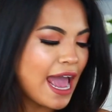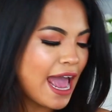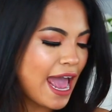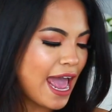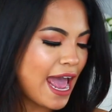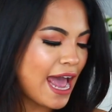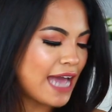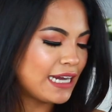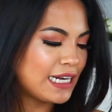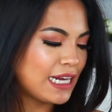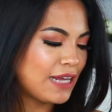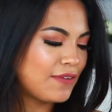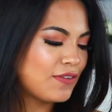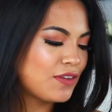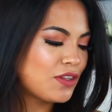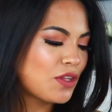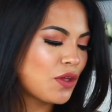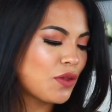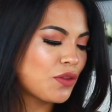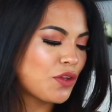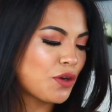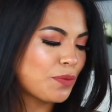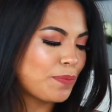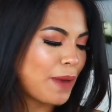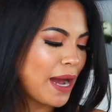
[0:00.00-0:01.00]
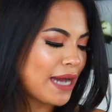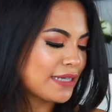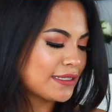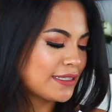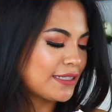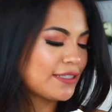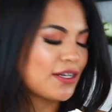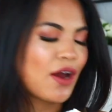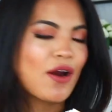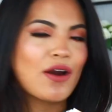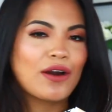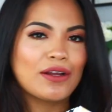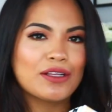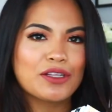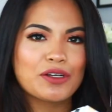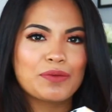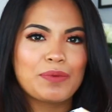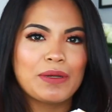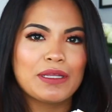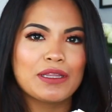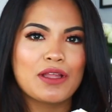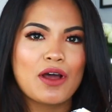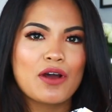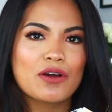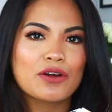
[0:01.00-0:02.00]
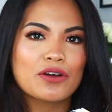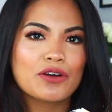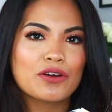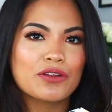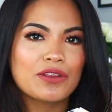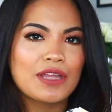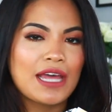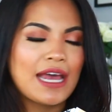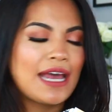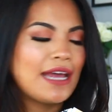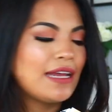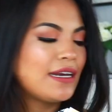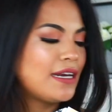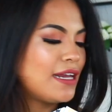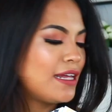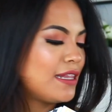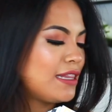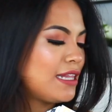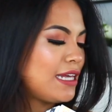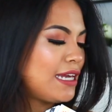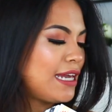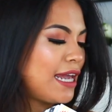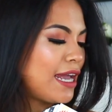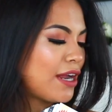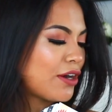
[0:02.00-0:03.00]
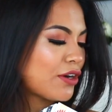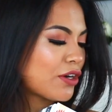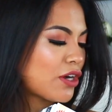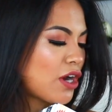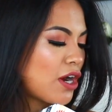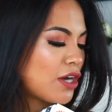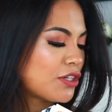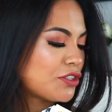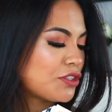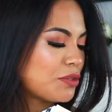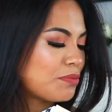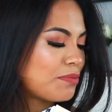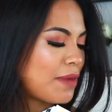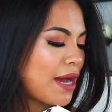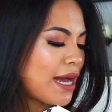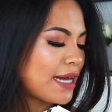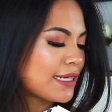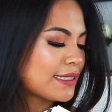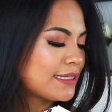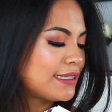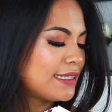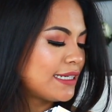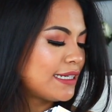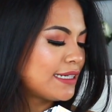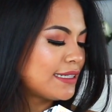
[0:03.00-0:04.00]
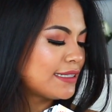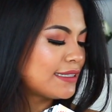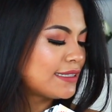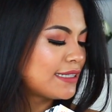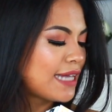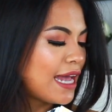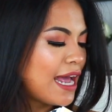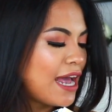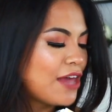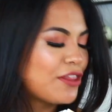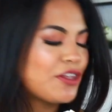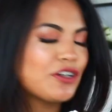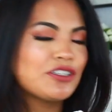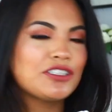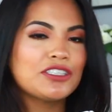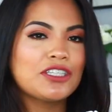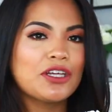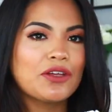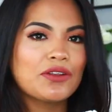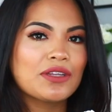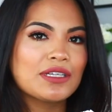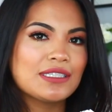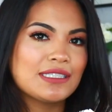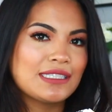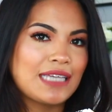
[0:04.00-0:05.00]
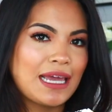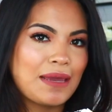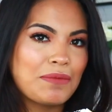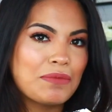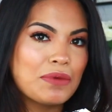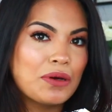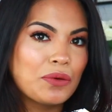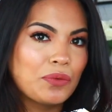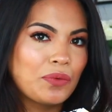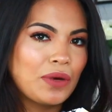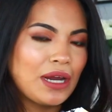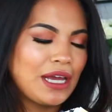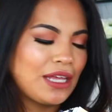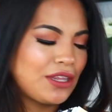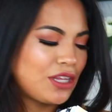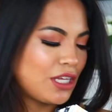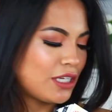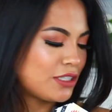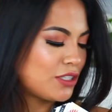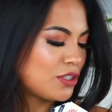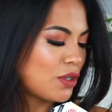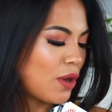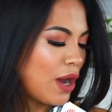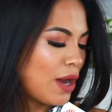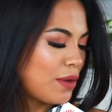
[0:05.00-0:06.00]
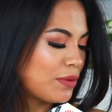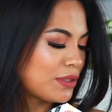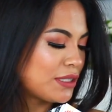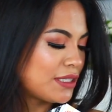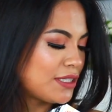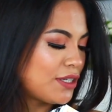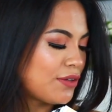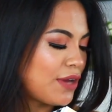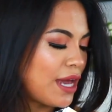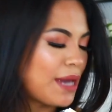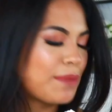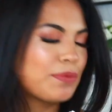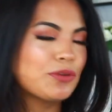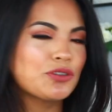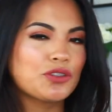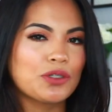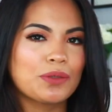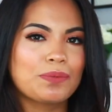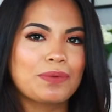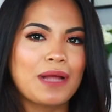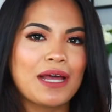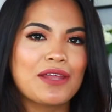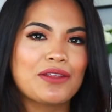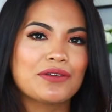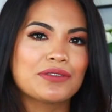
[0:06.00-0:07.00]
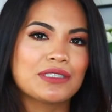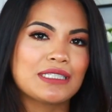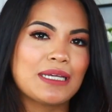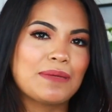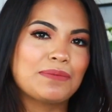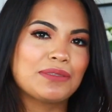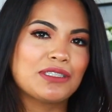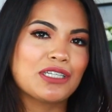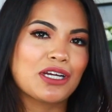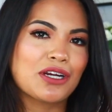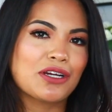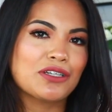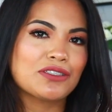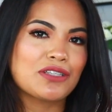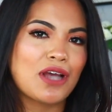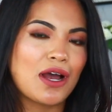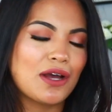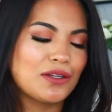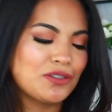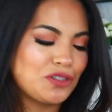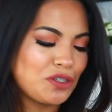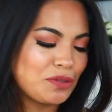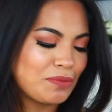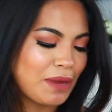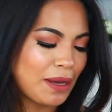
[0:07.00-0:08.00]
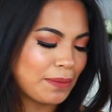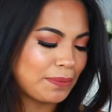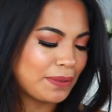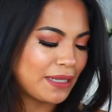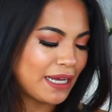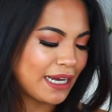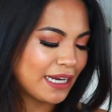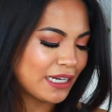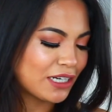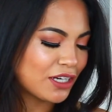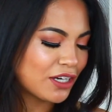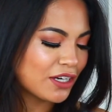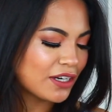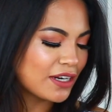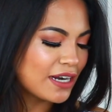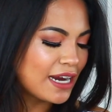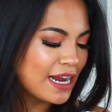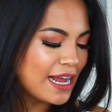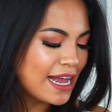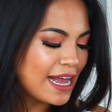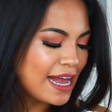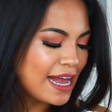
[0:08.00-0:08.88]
And even though their boxes are a little bit longer than the Erin Condren boxes, they're still the same width. So I was still able to apply those same stickers onto my planner.